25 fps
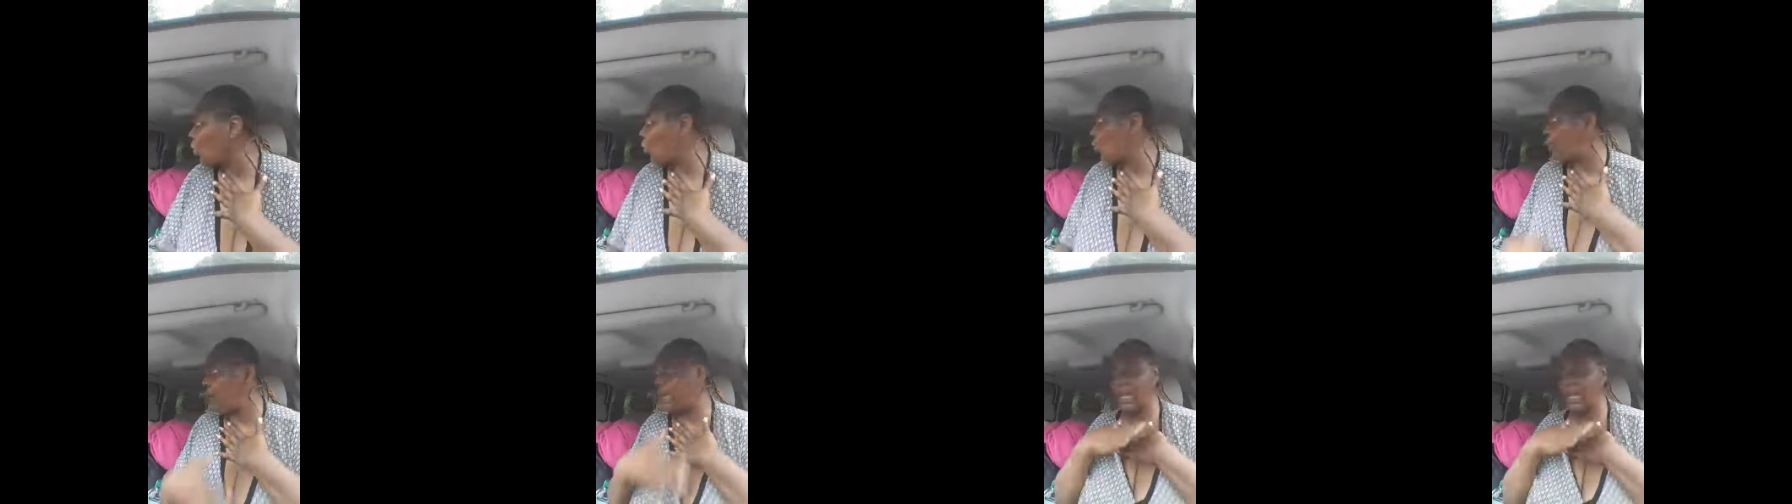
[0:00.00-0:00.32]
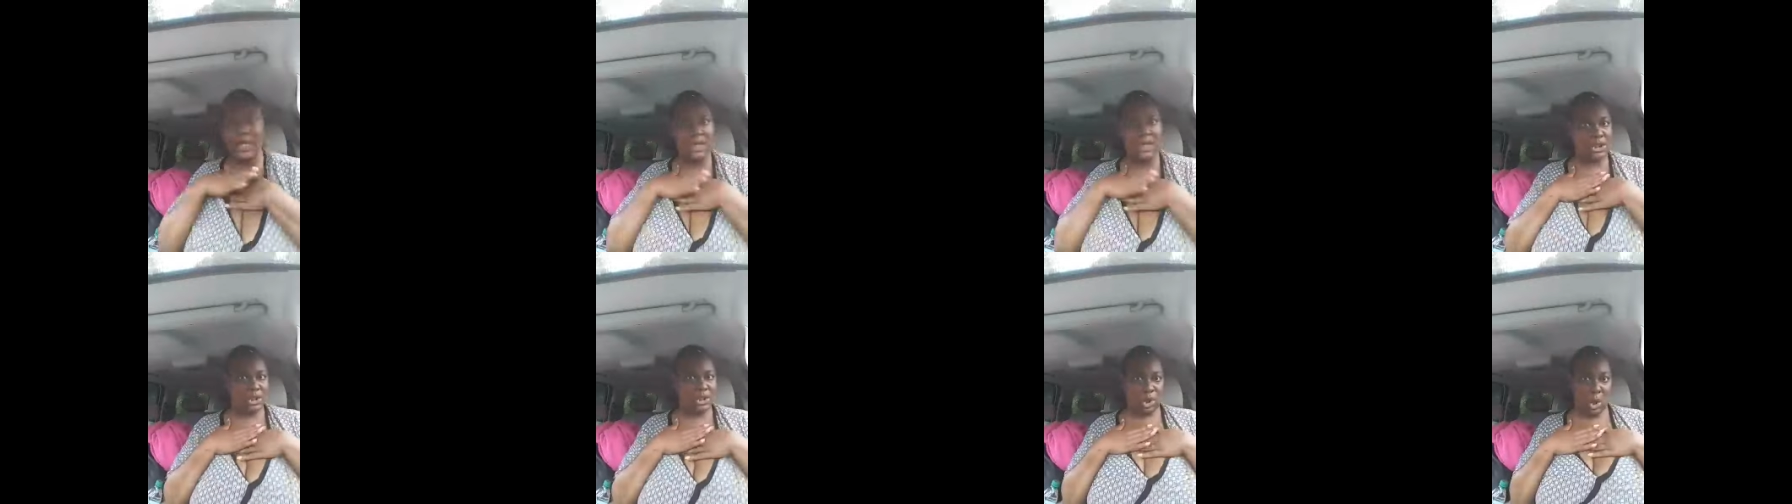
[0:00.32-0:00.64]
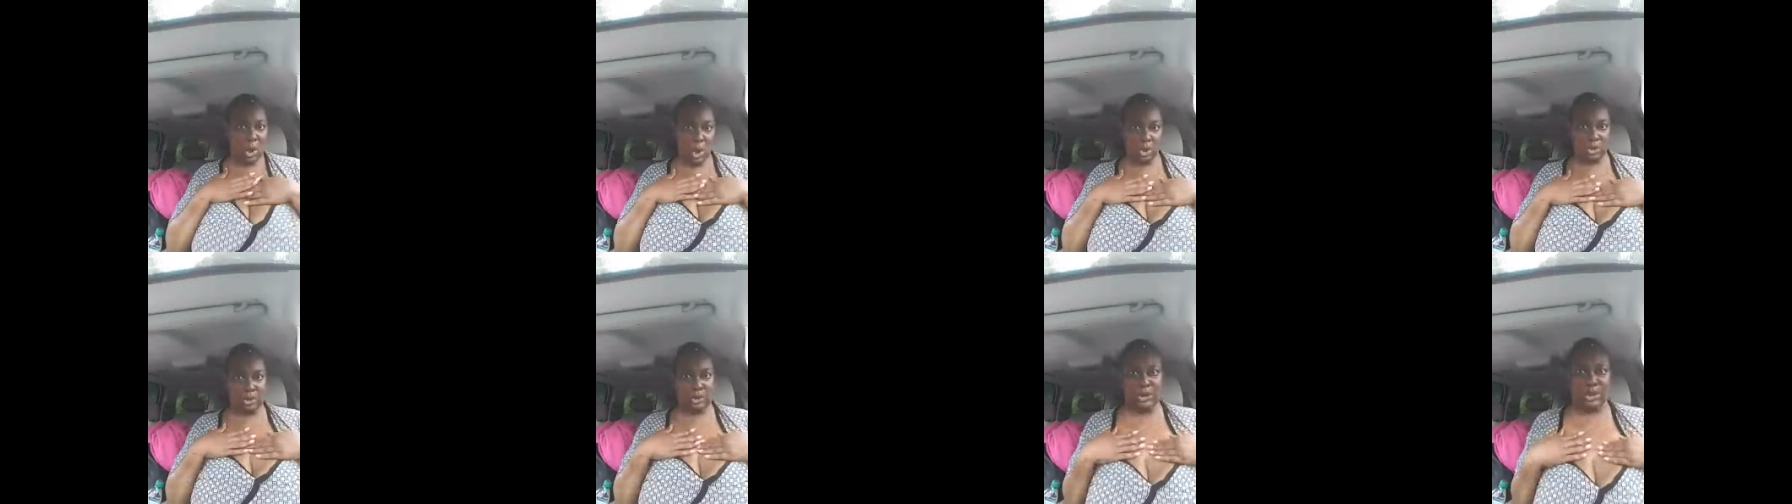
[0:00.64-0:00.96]
We didn't
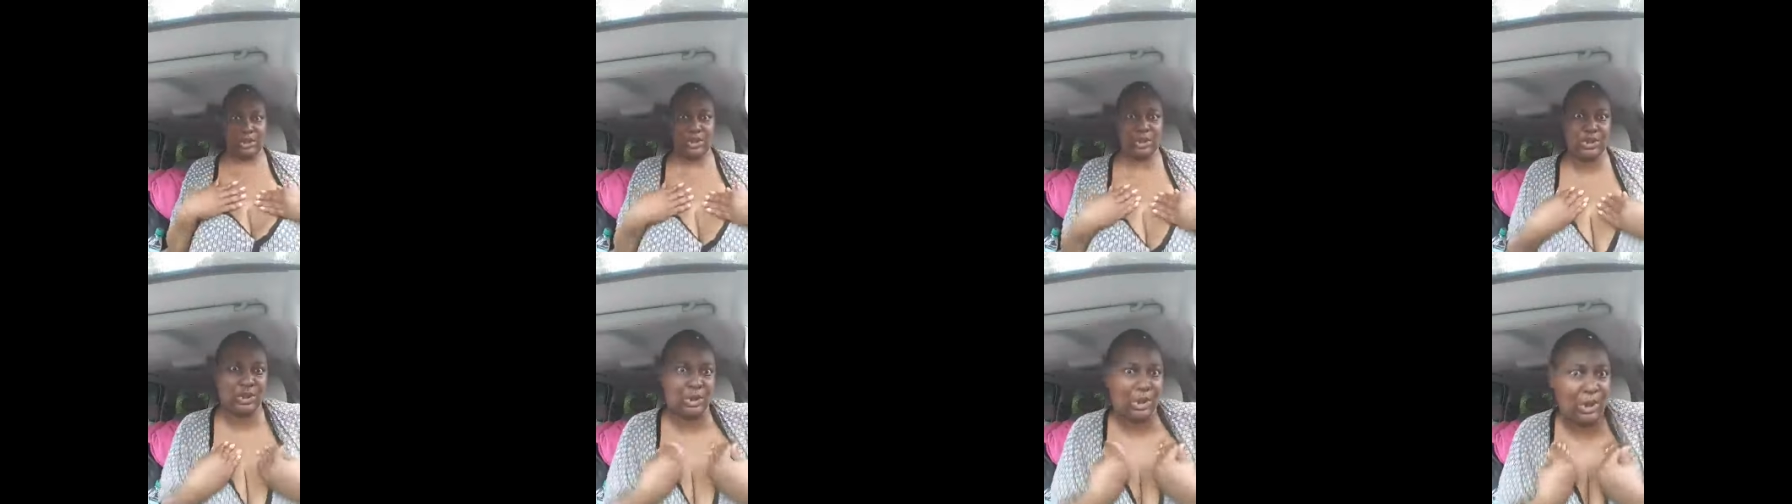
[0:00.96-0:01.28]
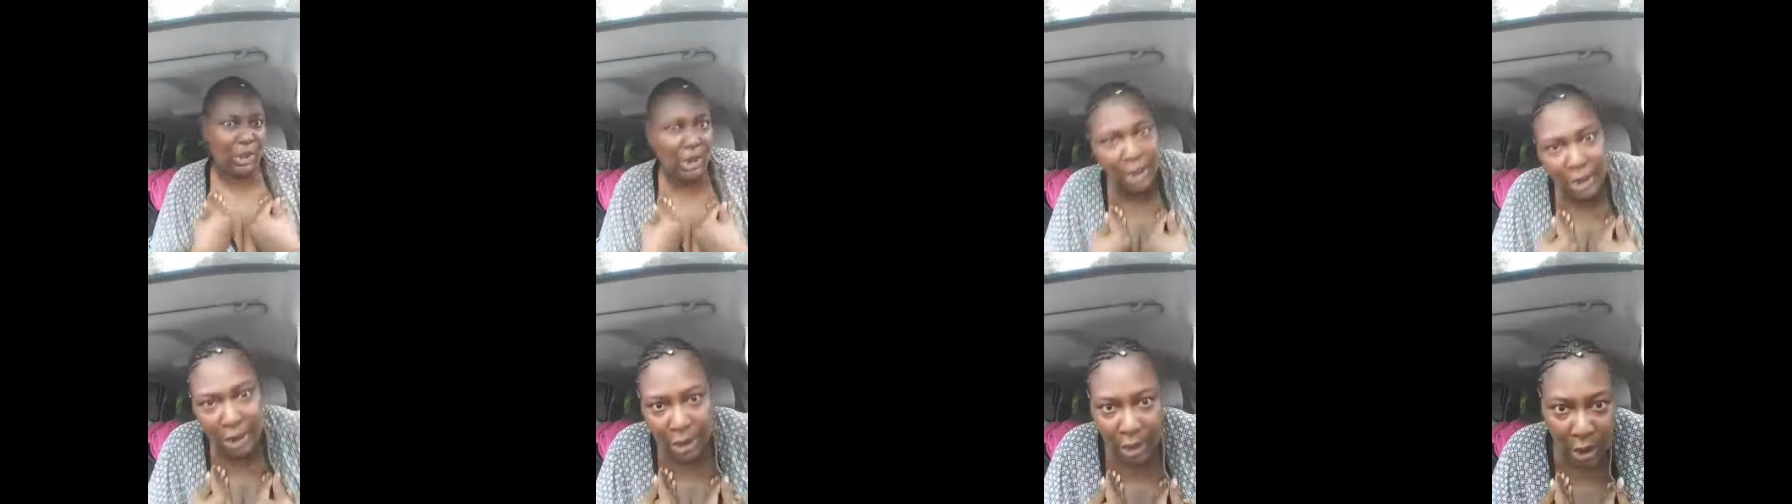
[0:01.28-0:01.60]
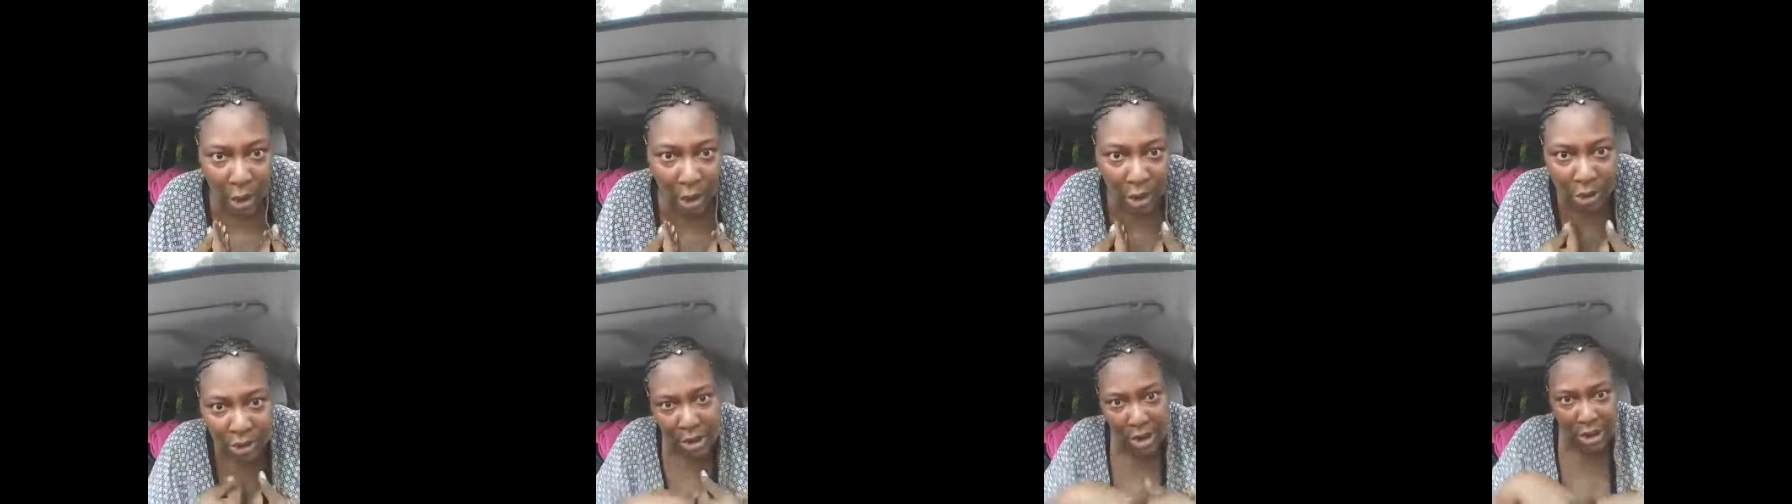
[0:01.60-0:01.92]
start this shit.
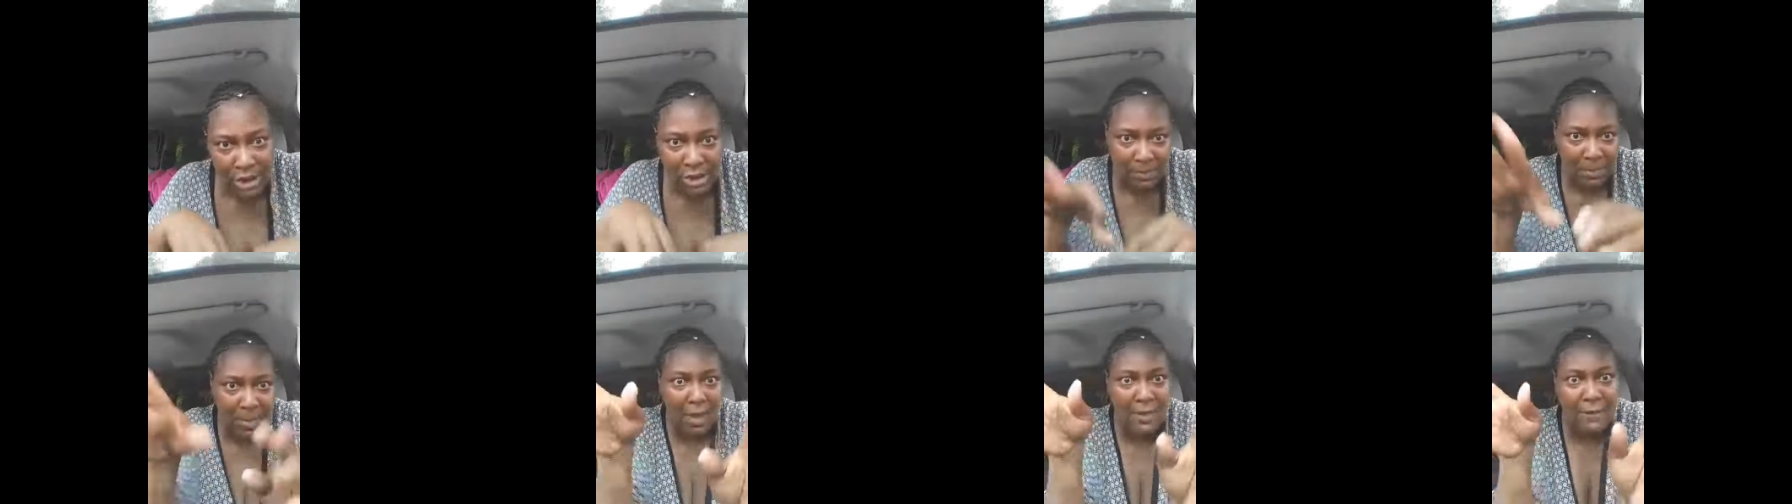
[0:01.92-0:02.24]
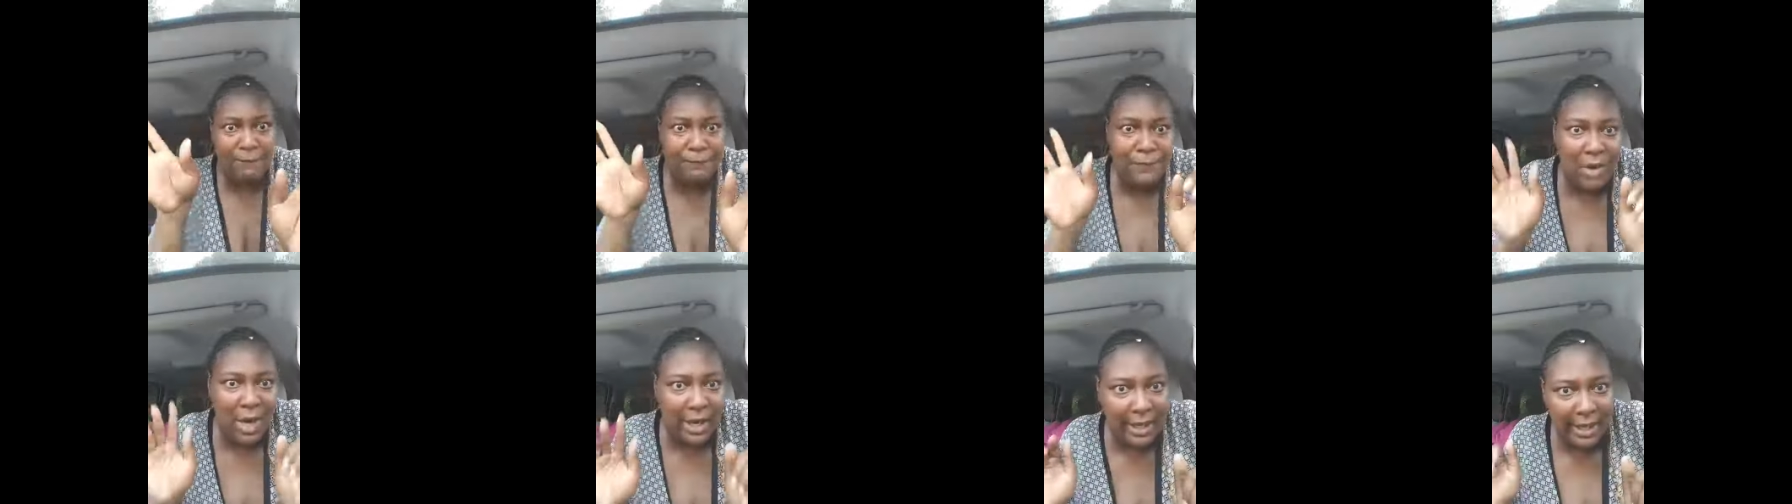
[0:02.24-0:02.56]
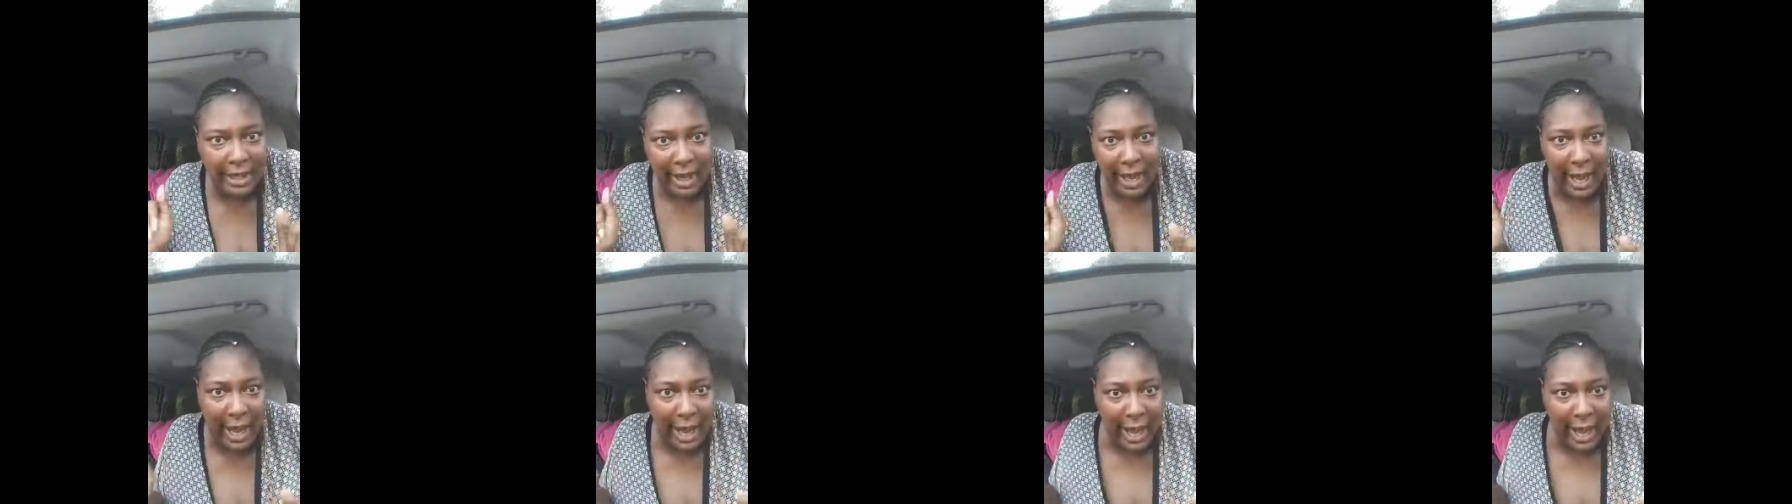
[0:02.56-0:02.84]
These motherfucking